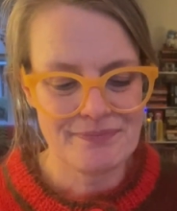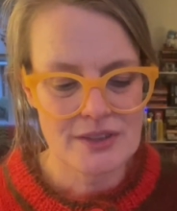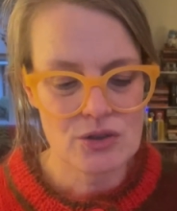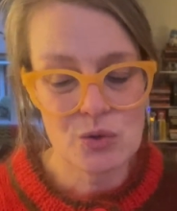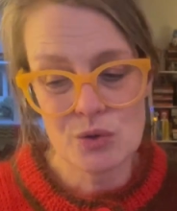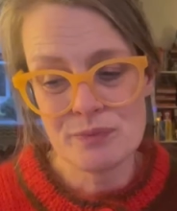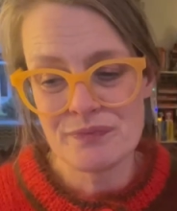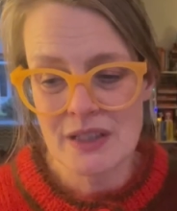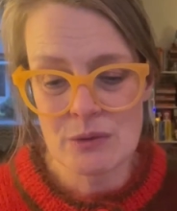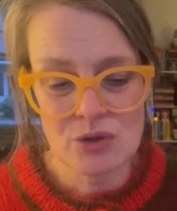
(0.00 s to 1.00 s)
So
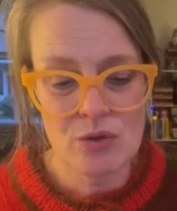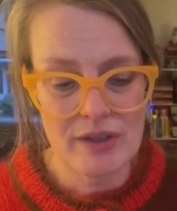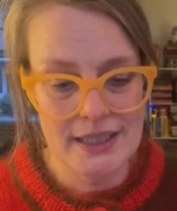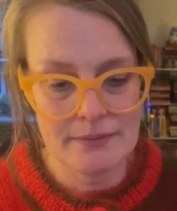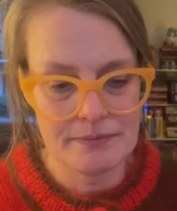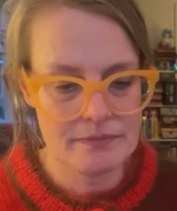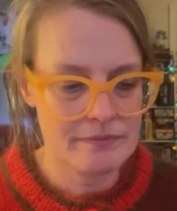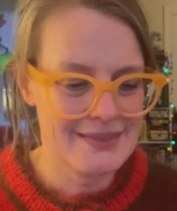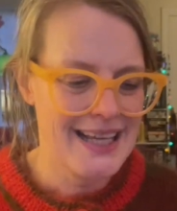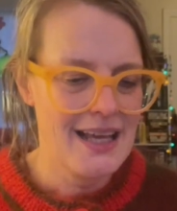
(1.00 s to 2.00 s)
it was all right.
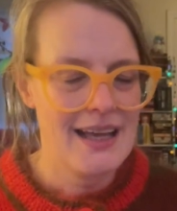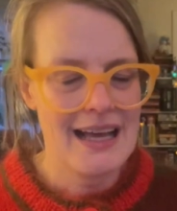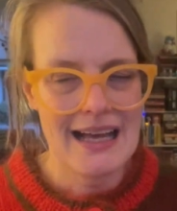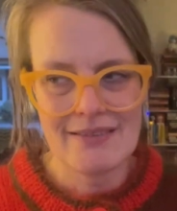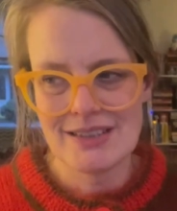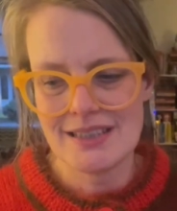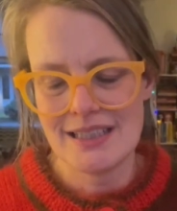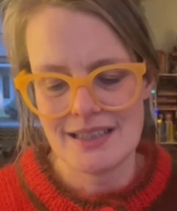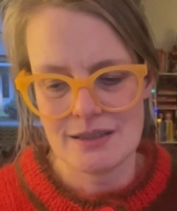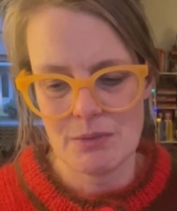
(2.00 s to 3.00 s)
I have to say,
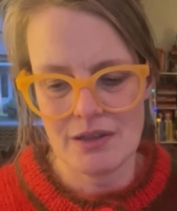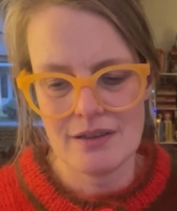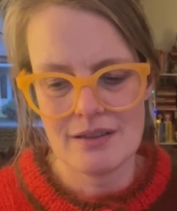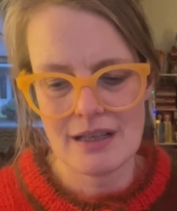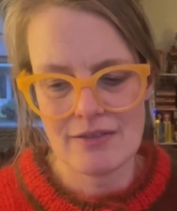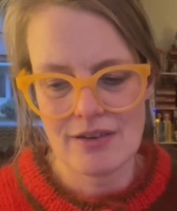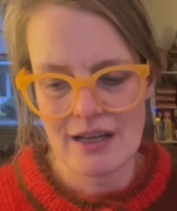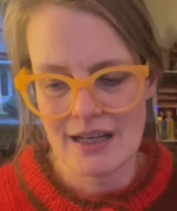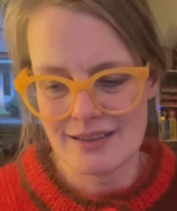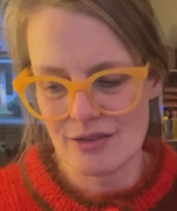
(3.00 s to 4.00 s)
this month I've
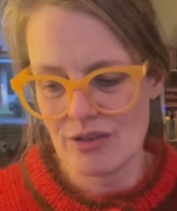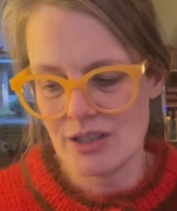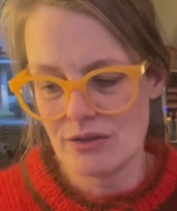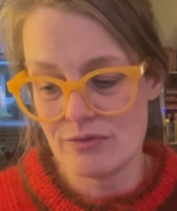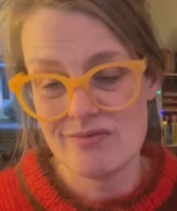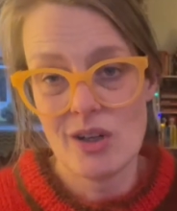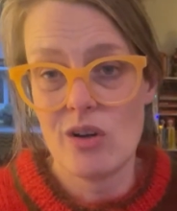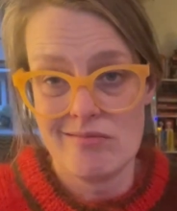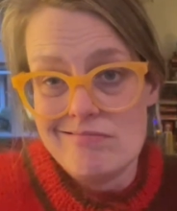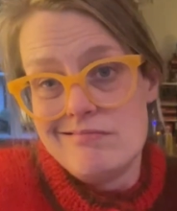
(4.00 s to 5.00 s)
had a run of
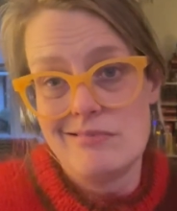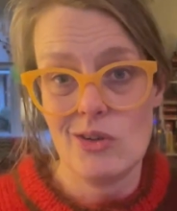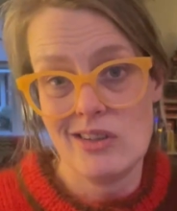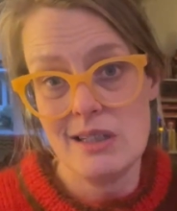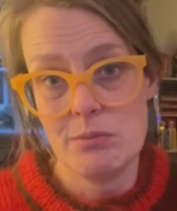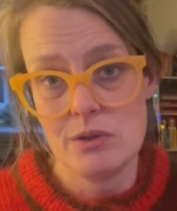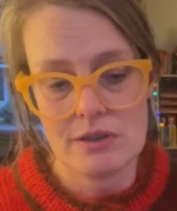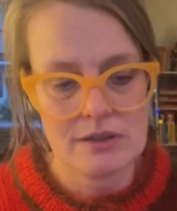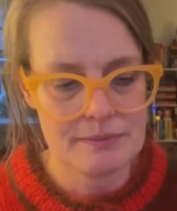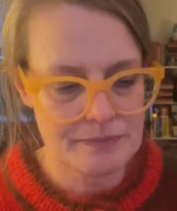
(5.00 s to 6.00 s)
all right
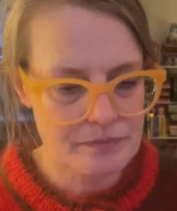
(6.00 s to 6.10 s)
books.